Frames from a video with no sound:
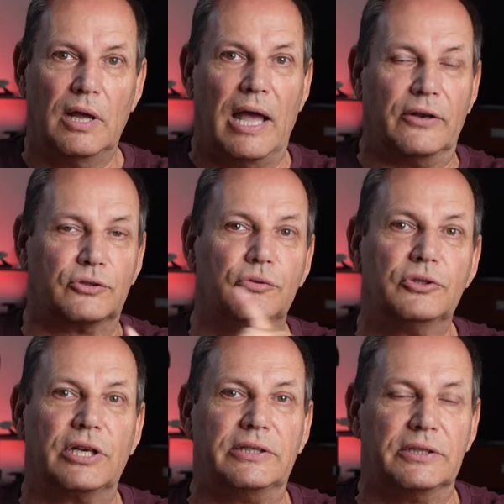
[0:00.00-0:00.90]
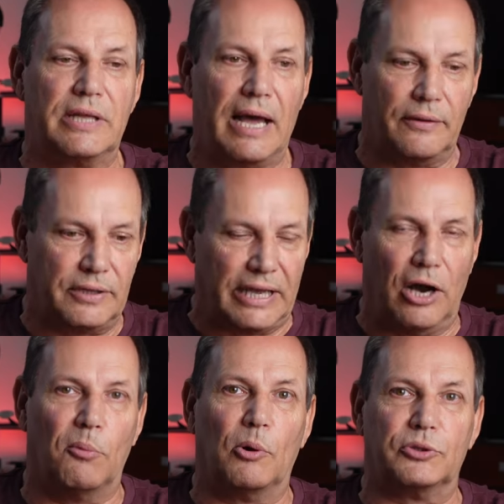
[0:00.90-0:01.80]
and as soon as I did that, the
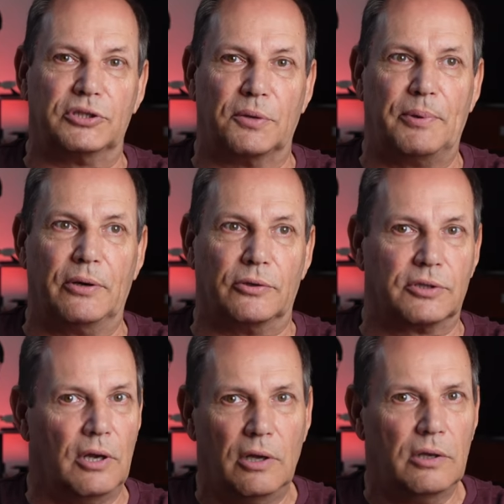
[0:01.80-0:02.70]
elbow disappears.